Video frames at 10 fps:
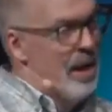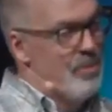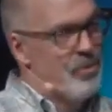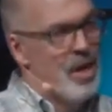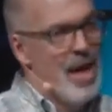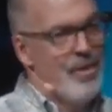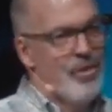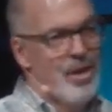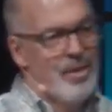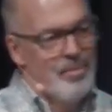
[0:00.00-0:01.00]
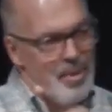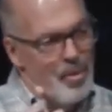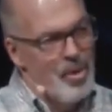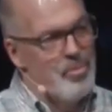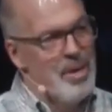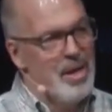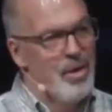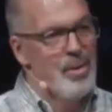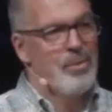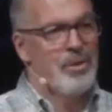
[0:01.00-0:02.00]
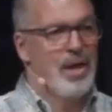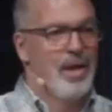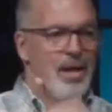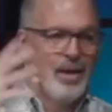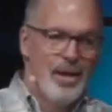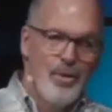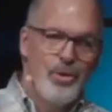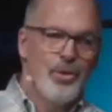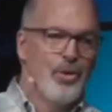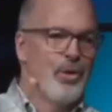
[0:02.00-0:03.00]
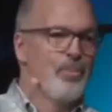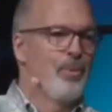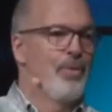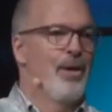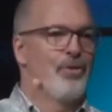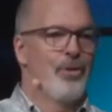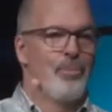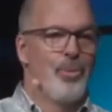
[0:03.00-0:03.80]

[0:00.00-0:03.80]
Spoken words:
I'm just going to ask you to bear with me. You know, he was a literature professor,